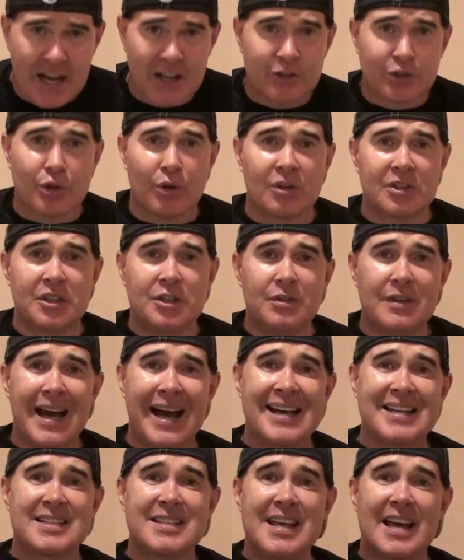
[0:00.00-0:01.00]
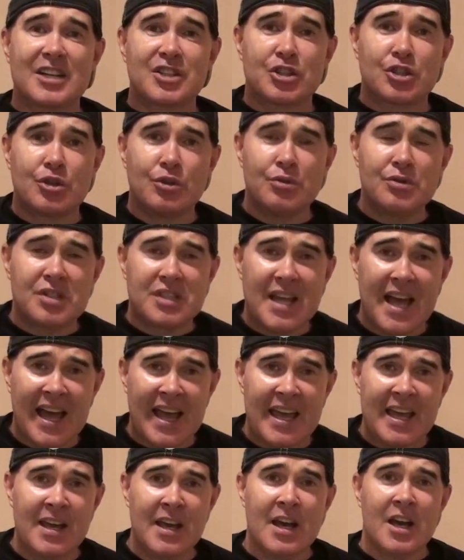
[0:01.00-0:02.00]
I'll talk to you guys next
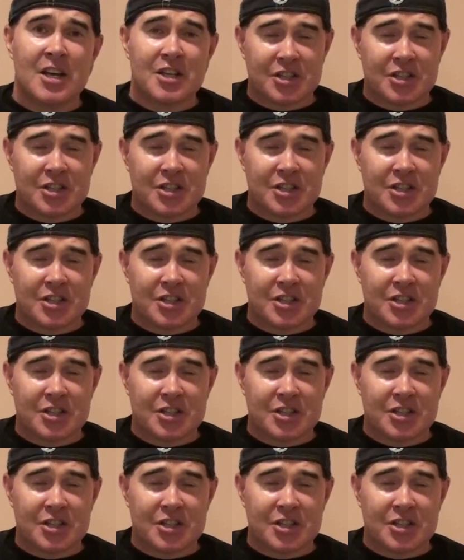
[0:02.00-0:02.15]
Tuesday.